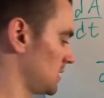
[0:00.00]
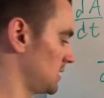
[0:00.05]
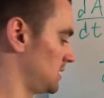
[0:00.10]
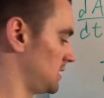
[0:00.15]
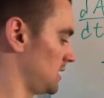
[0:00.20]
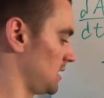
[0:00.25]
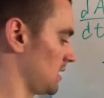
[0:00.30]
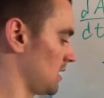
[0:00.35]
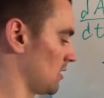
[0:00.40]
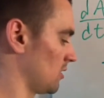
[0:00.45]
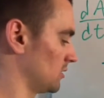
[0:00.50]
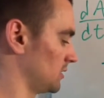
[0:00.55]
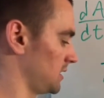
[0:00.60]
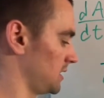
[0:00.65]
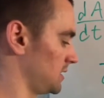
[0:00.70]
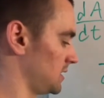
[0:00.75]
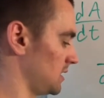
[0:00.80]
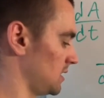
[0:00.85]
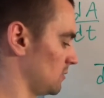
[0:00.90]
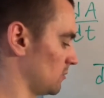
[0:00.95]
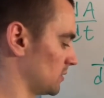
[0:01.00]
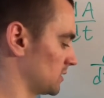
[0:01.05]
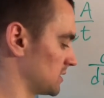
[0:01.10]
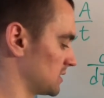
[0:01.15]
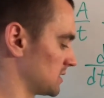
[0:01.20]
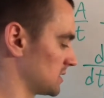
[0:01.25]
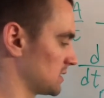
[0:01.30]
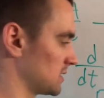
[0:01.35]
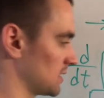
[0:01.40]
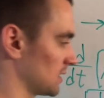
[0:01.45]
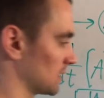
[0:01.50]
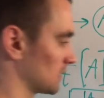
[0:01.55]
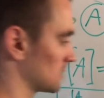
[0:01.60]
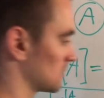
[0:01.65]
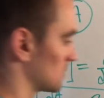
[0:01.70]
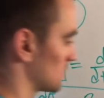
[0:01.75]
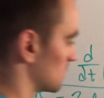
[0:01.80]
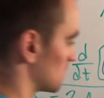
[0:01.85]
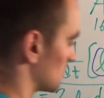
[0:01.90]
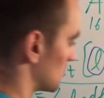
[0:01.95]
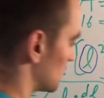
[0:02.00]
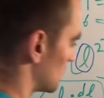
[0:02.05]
dL dt, which is six.